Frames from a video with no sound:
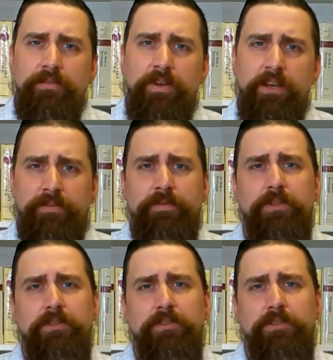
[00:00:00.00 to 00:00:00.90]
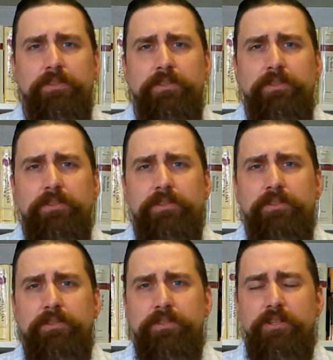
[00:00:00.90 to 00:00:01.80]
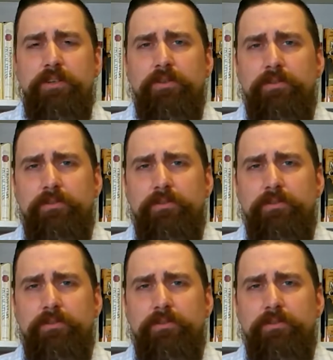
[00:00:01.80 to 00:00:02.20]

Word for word: faithful to you.